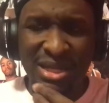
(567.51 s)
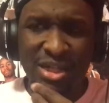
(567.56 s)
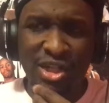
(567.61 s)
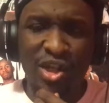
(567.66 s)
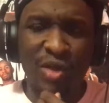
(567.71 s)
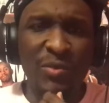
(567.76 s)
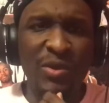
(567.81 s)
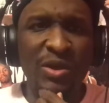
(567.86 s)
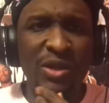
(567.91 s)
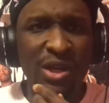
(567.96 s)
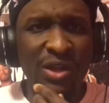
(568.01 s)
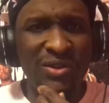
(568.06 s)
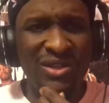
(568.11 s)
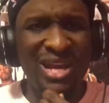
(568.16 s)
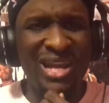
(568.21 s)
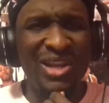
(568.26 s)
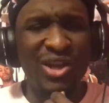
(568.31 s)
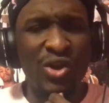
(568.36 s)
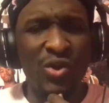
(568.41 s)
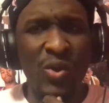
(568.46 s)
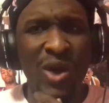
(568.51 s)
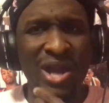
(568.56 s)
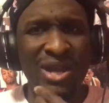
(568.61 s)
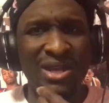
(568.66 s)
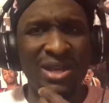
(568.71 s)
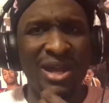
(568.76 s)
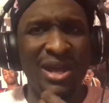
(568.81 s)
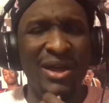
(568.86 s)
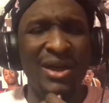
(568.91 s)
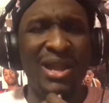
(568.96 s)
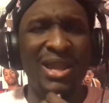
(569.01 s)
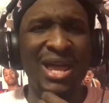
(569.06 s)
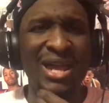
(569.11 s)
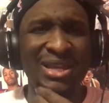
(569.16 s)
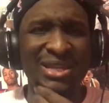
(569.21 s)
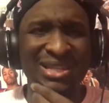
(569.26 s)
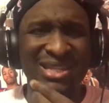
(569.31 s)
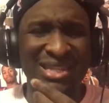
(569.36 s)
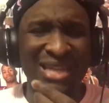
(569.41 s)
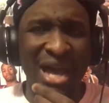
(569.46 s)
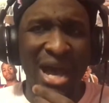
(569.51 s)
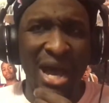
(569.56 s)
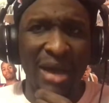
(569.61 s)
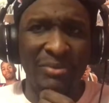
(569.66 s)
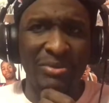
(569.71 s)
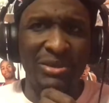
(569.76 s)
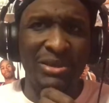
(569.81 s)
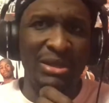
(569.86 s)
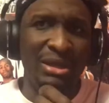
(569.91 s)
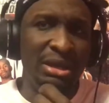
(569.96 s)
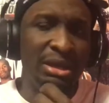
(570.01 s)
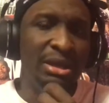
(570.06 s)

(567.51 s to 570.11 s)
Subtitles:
Jameer Nelson had quite a lot of stops.